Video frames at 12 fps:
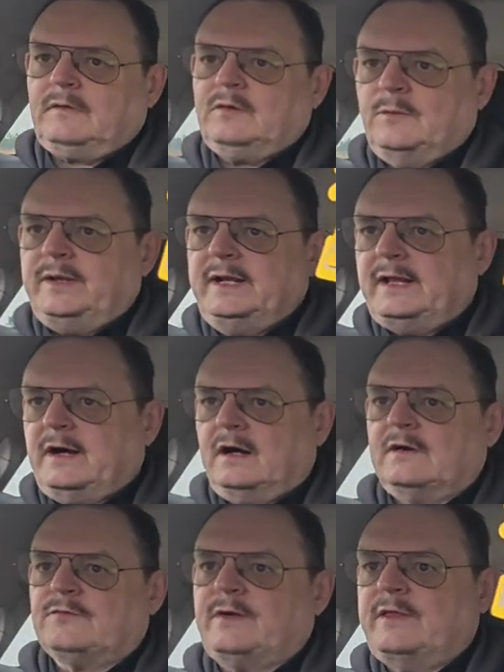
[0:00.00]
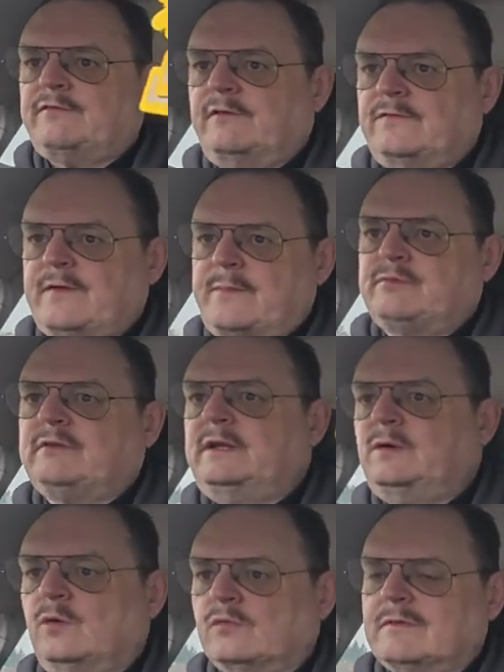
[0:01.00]
We're nearly halfway through
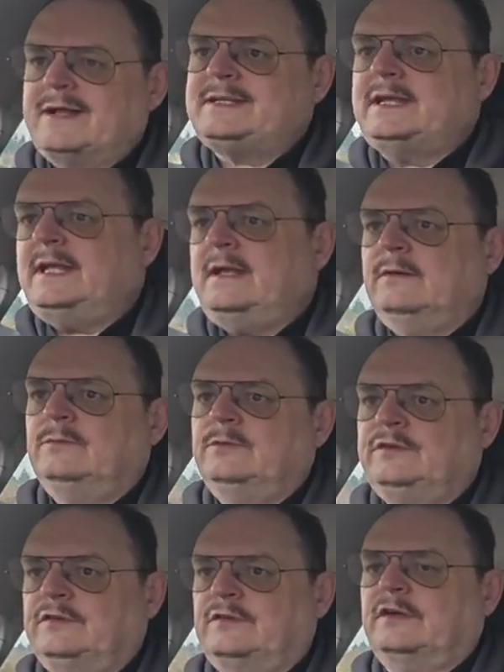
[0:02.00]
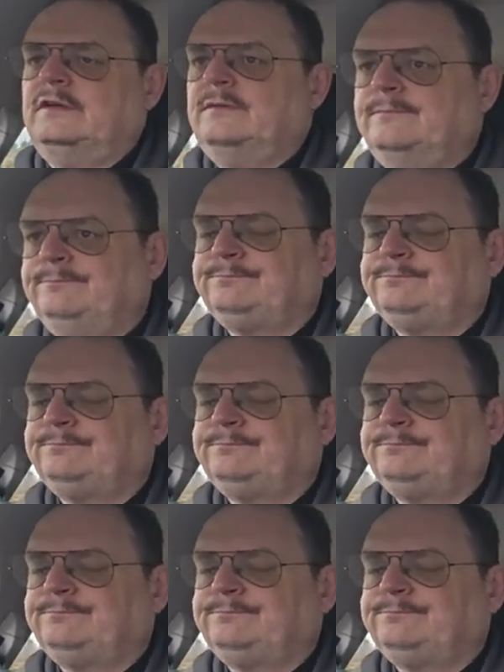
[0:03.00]
February already, which is good.